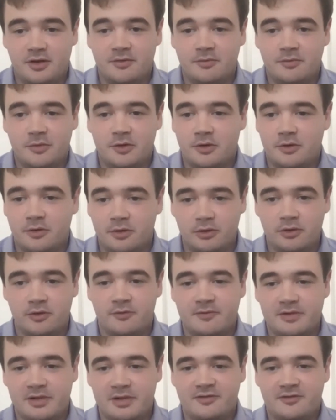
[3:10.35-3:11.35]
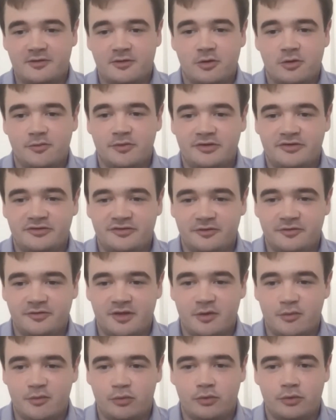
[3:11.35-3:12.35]
Um, you know, a lot of classic comedy shows
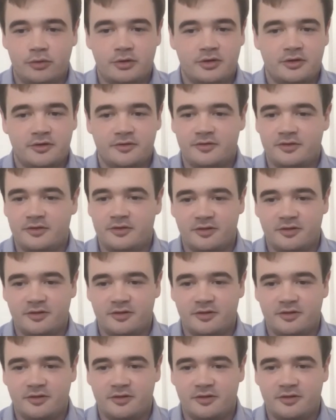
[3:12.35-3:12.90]
they broadcast